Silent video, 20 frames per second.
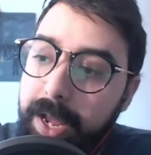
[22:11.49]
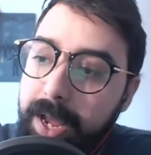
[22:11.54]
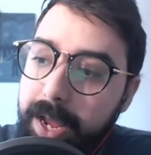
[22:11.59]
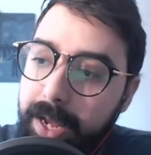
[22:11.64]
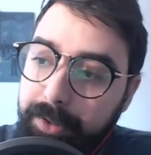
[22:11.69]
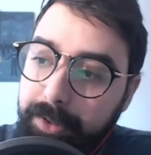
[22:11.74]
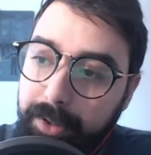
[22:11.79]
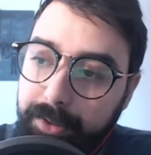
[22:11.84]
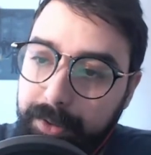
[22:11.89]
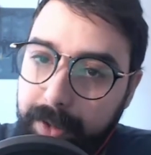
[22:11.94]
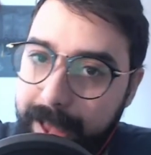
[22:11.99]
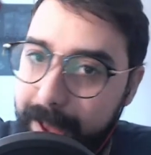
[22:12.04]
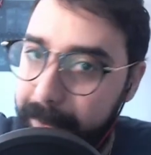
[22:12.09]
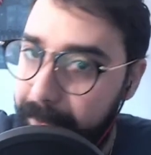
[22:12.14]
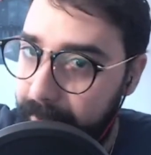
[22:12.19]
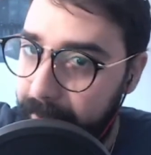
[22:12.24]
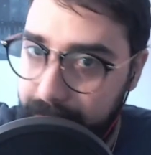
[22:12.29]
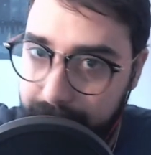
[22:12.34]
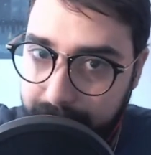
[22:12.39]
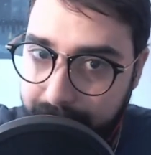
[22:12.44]
It's also
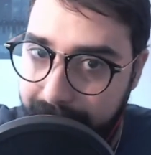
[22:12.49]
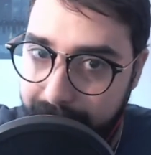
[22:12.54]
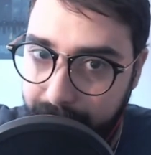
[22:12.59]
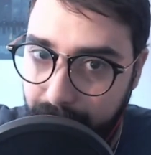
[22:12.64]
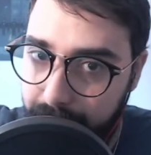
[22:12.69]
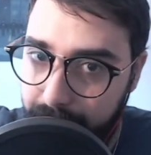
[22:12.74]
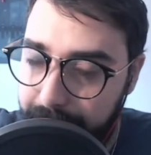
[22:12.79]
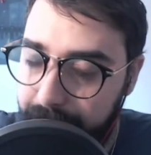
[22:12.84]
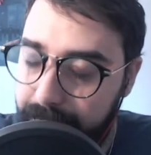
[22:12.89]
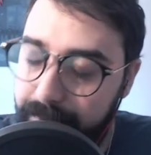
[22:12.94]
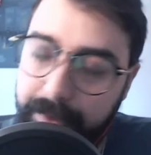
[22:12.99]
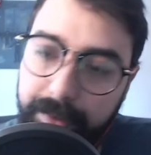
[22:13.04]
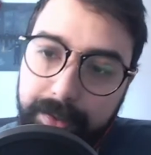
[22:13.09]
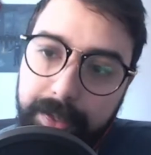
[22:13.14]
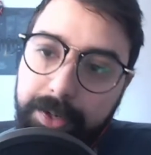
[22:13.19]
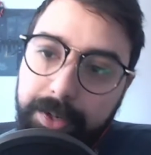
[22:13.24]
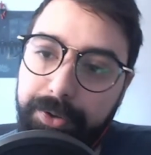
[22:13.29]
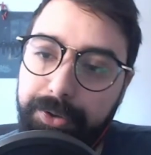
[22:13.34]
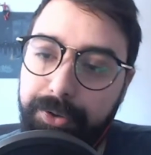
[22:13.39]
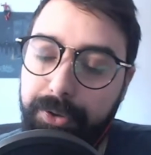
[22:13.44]
happening in the agribusiness
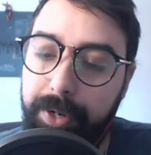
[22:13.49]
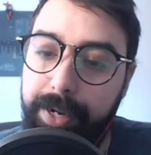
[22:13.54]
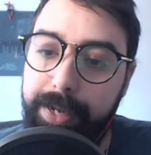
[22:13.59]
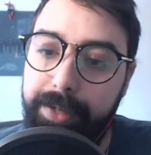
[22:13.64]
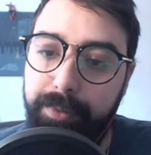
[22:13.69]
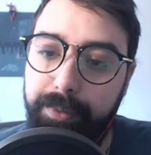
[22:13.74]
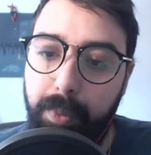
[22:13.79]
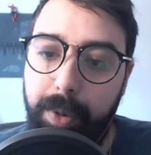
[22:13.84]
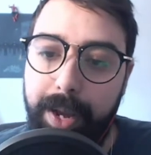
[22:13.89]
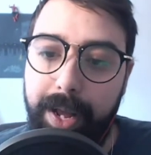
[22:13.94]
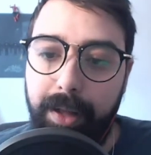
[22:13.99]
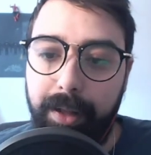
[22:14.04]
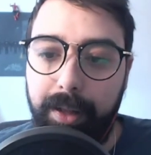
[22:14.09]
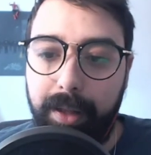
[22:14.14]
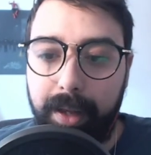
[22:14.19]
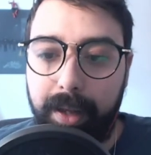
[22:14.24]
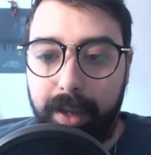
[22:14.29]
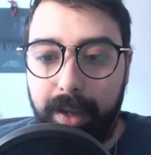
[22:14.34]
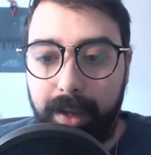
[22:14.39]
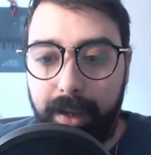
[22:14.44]
industry as well.
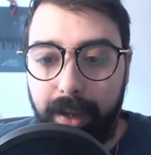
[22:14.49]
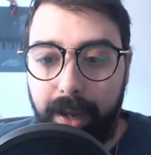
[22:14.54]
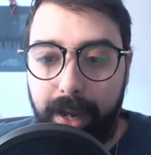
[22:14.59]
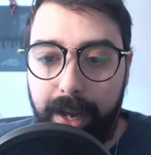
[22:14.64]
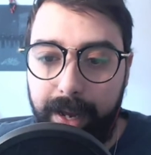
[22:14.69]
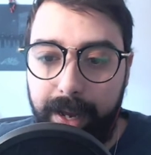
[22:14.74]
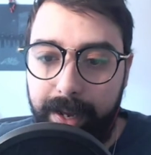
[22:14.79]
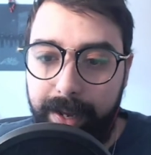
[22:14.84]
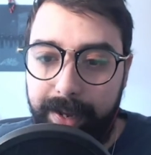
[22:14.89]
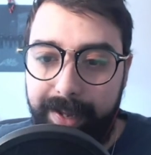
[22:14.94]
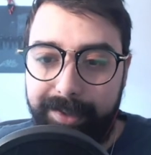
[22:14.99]
and